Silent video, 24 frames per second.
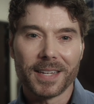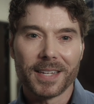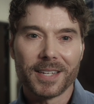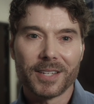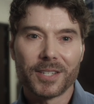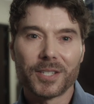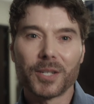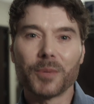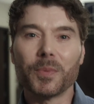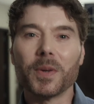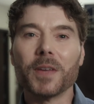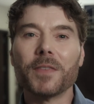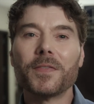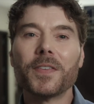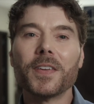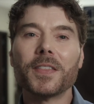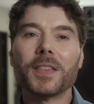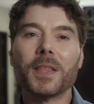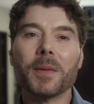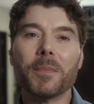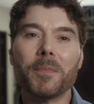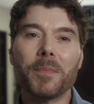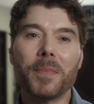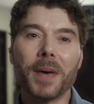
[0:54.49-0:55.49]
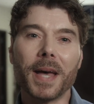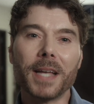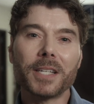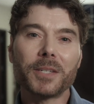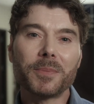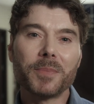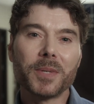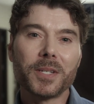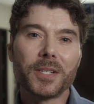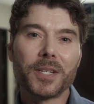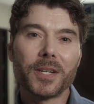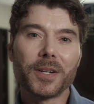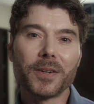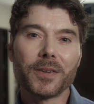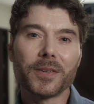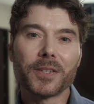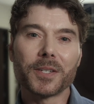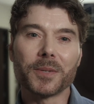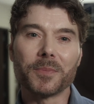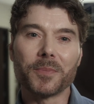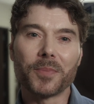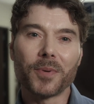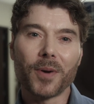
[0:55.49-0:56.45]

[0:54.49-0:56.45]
so we fit the best materials and